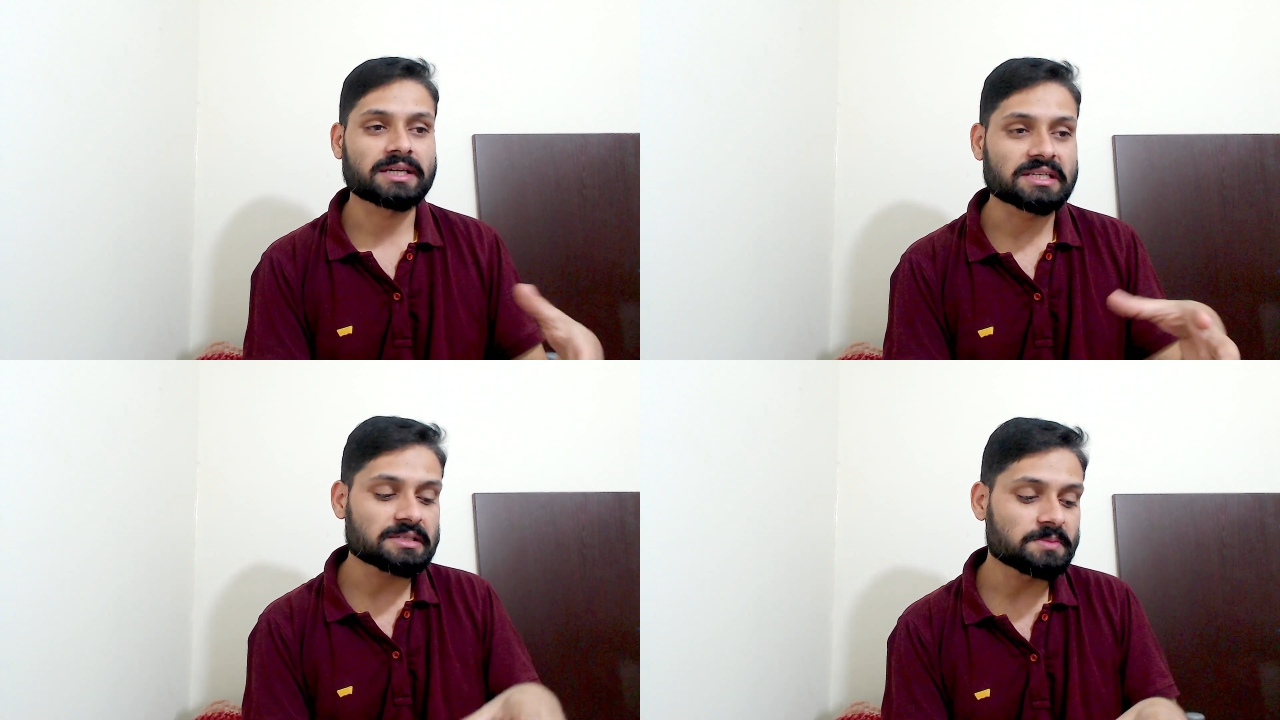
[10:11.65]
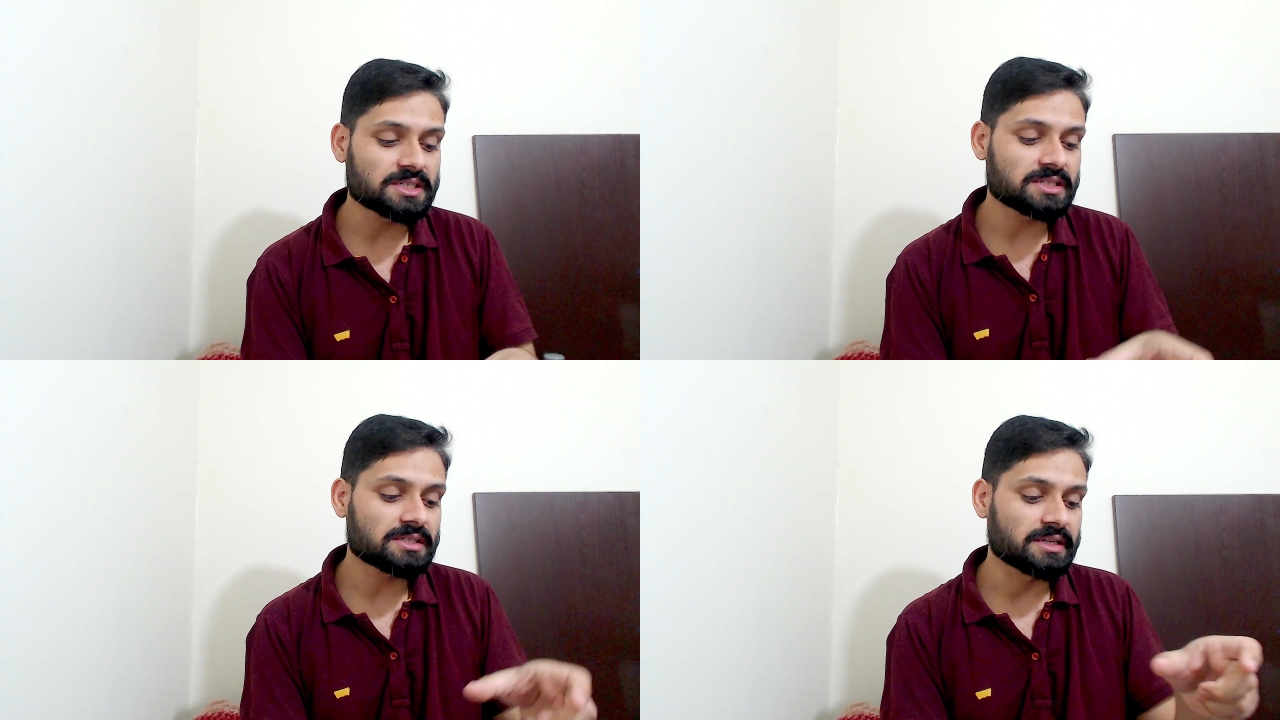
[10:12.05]

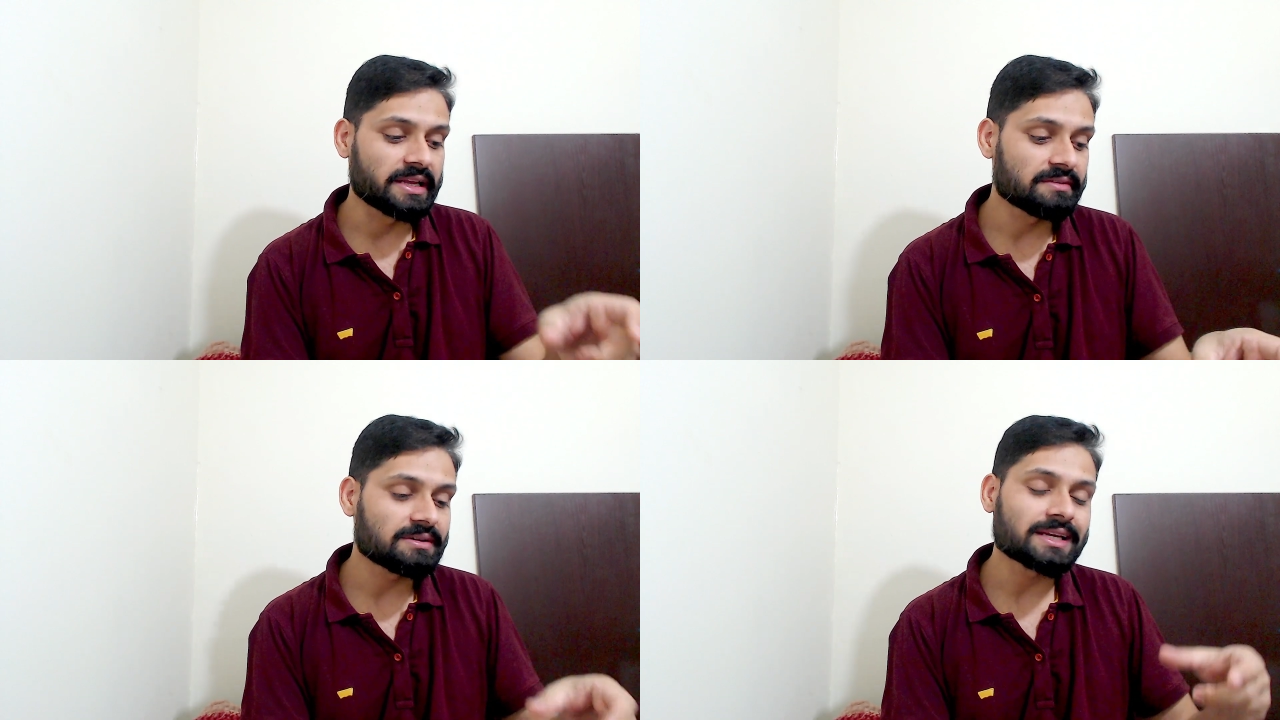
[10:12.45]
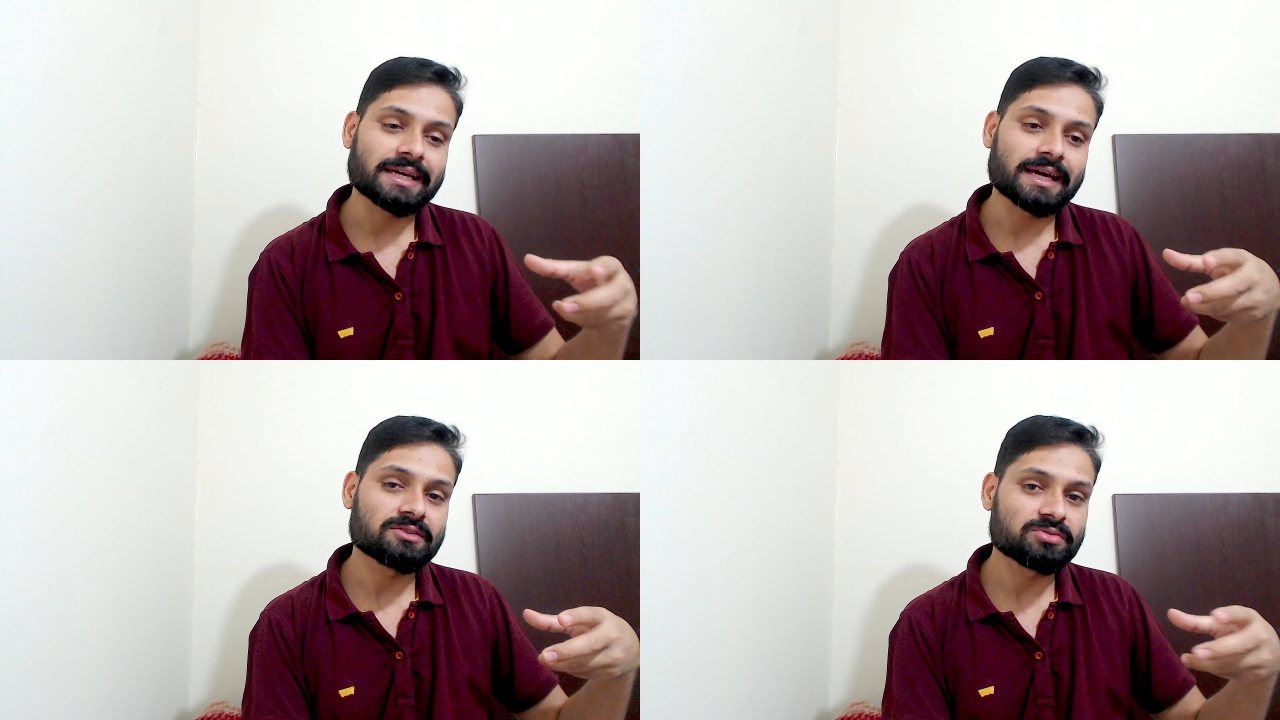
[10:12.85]
intermediate level
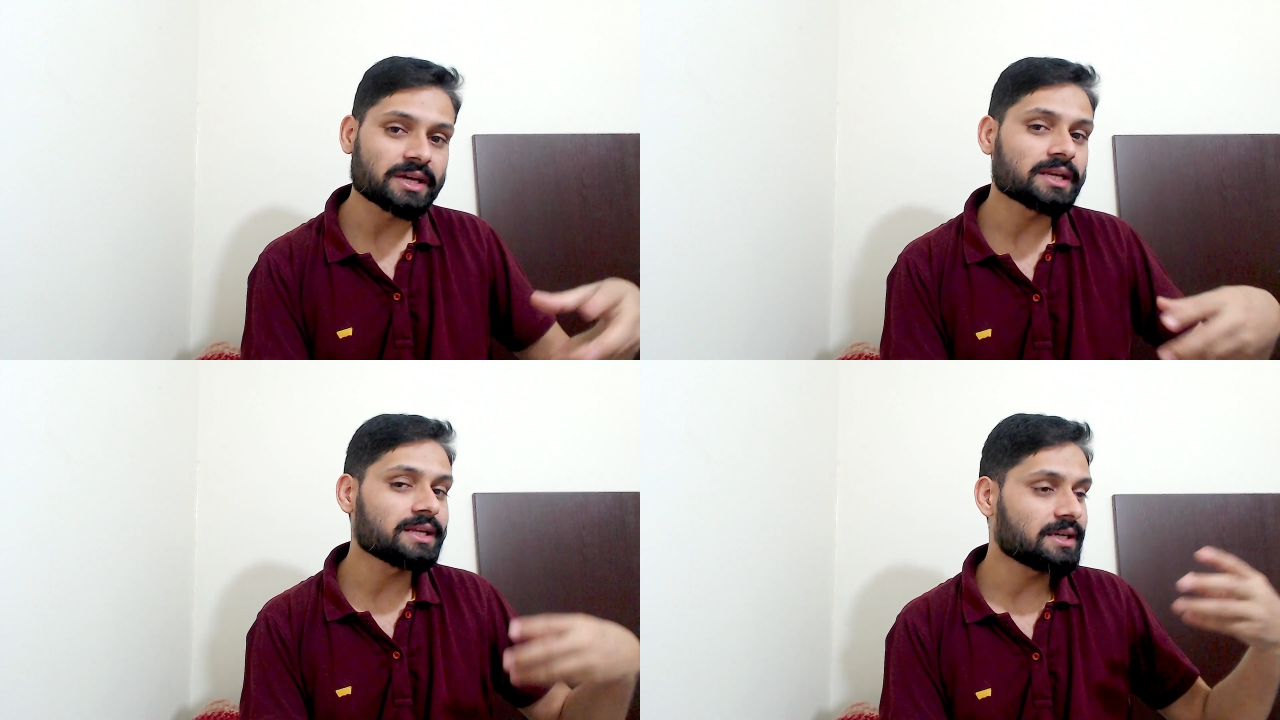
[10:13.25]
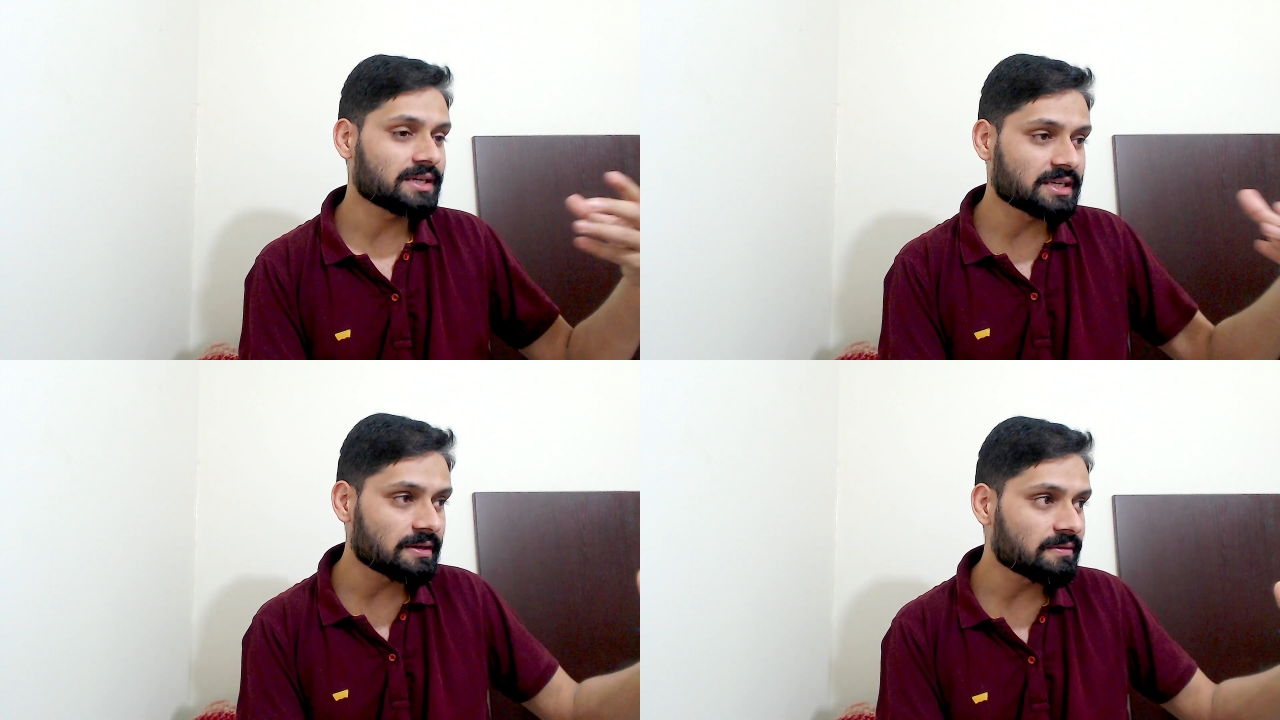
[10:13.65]
can really
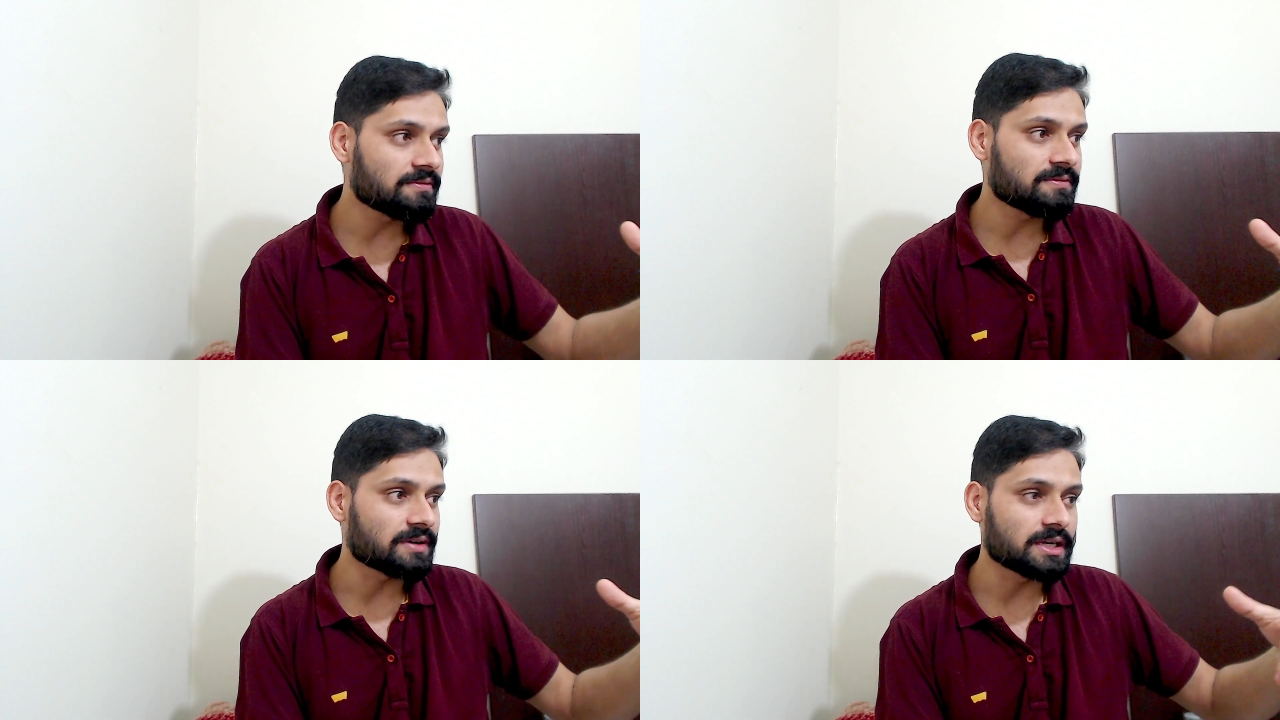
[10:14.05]
give